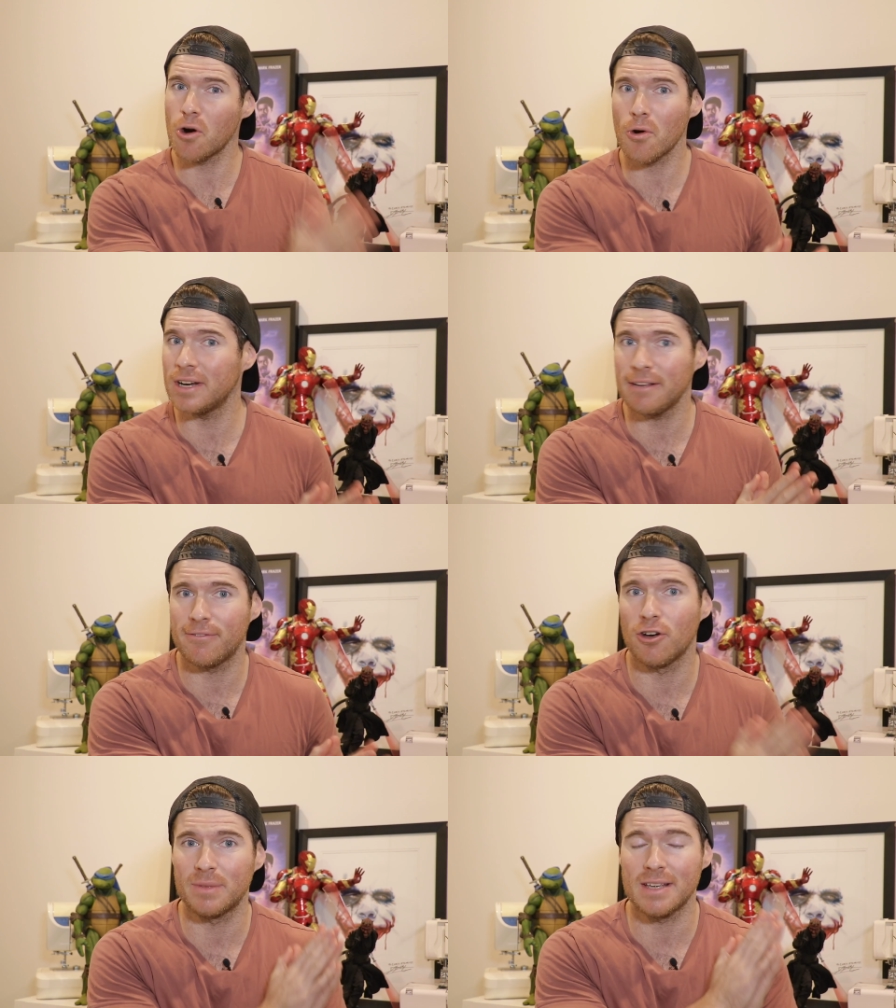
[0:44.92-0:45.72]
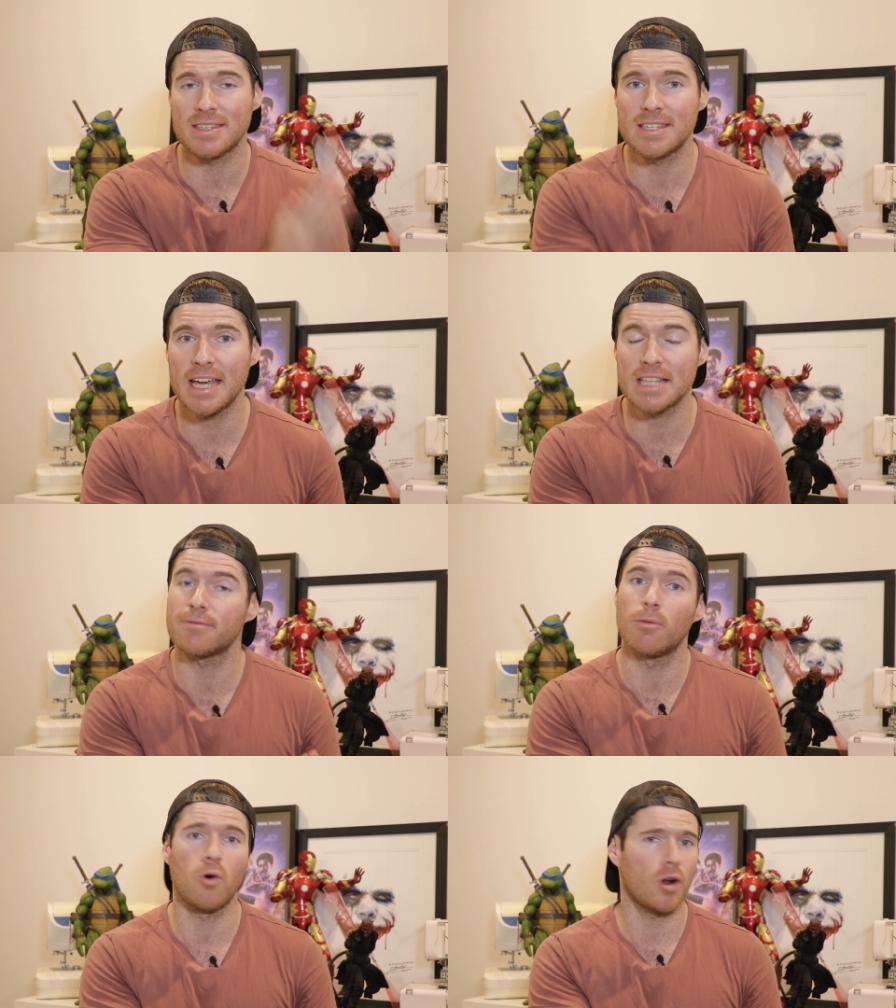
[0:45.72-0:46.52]
already filmed his scenes
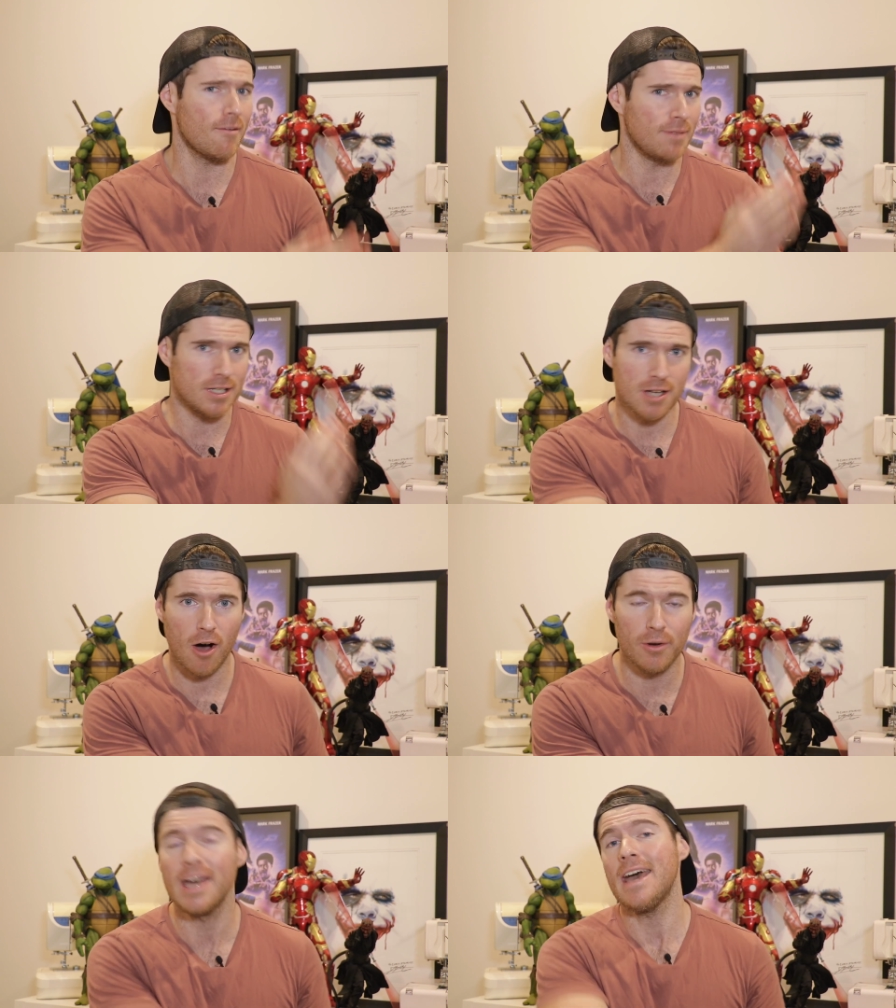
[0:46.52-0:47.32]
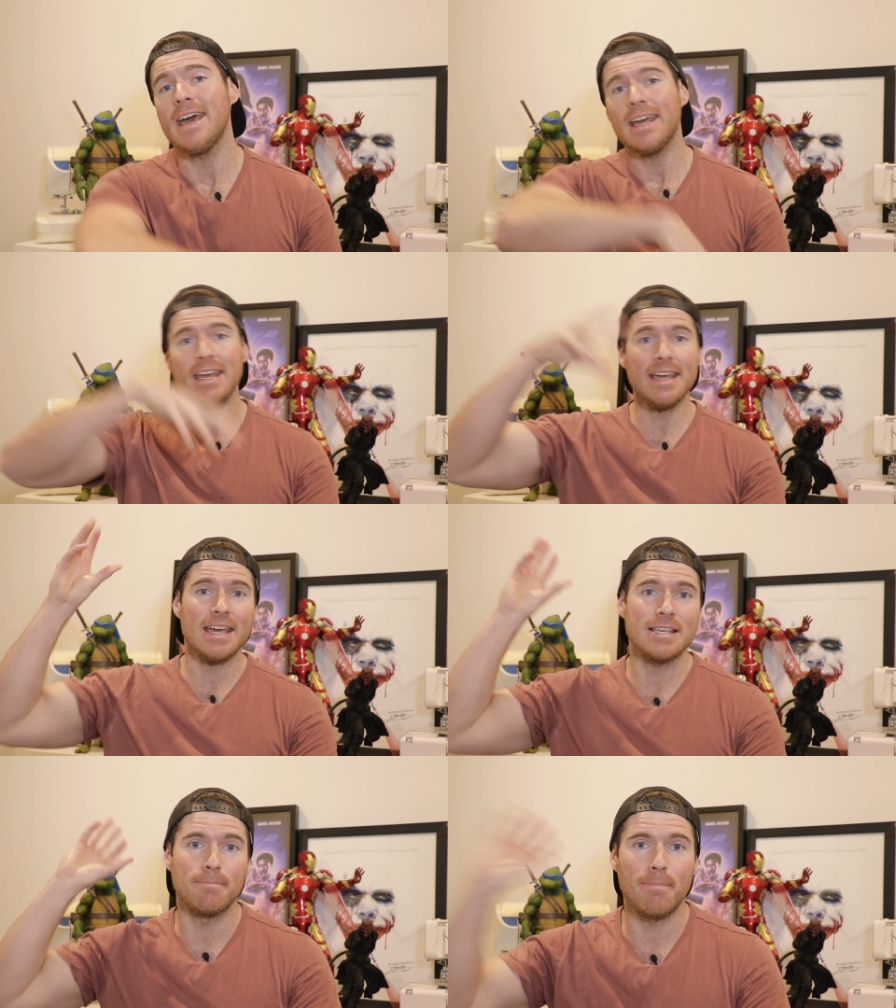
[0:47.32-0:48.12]
from what I've been told.
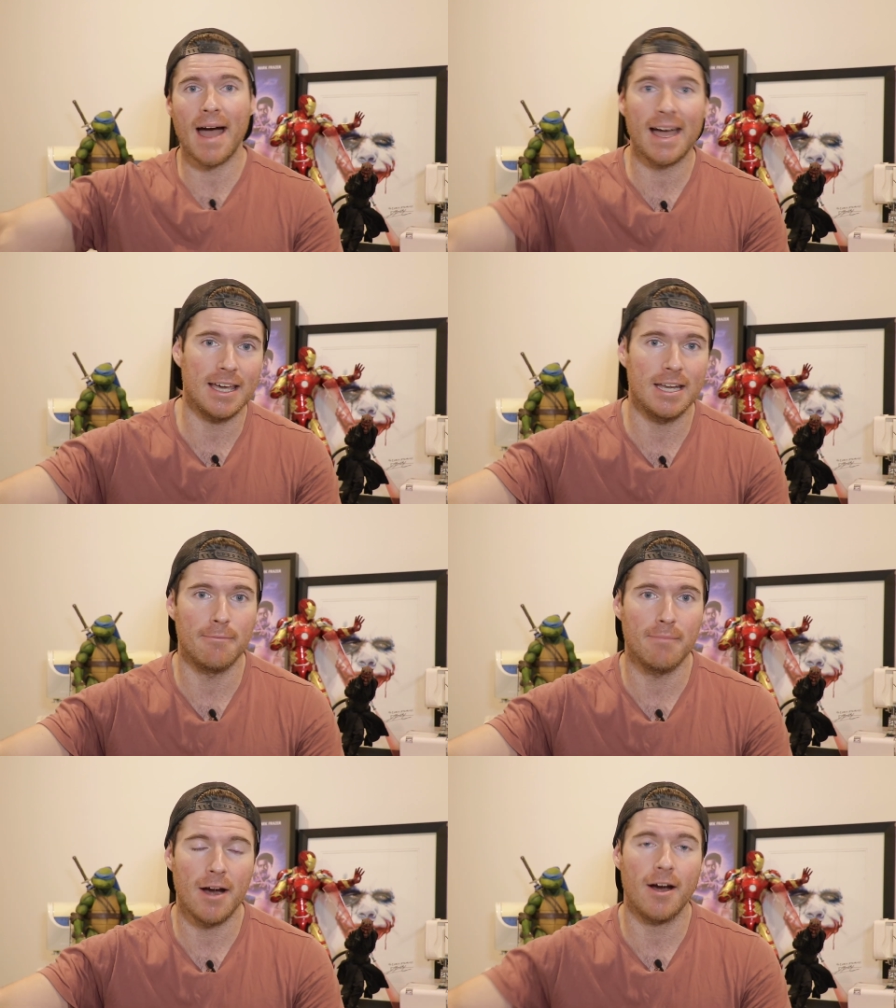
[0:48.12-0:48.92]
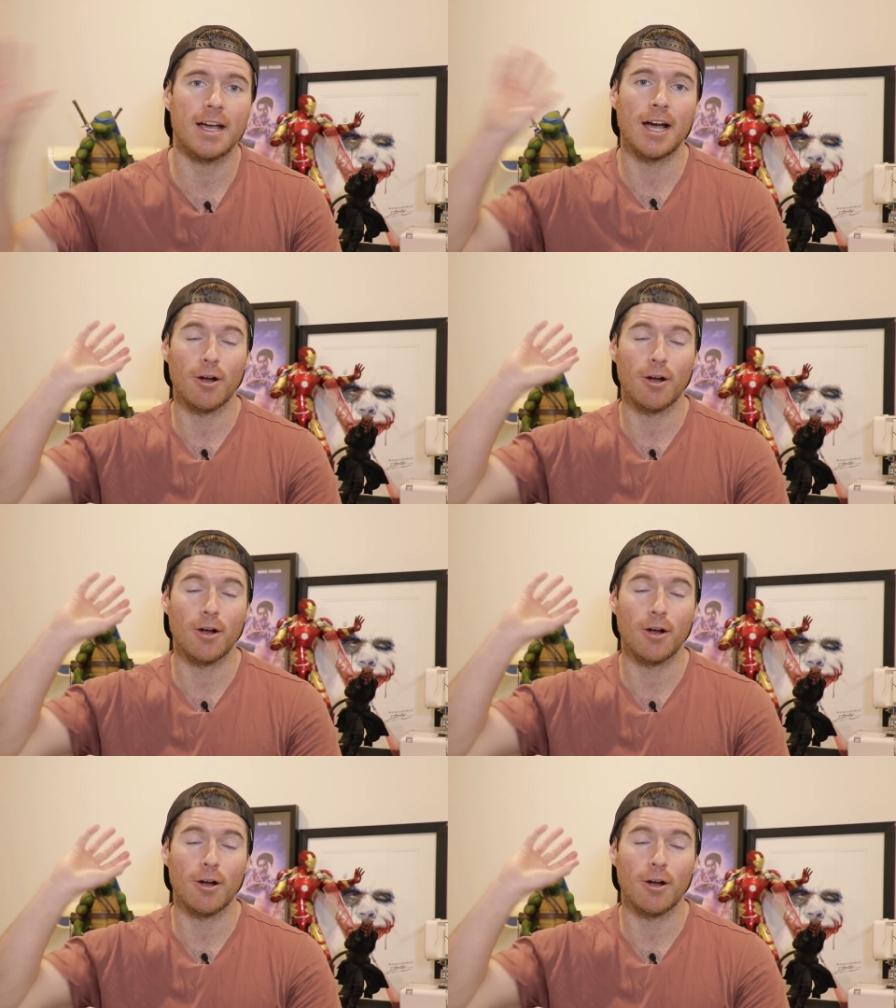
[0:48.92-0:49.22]
He is back in America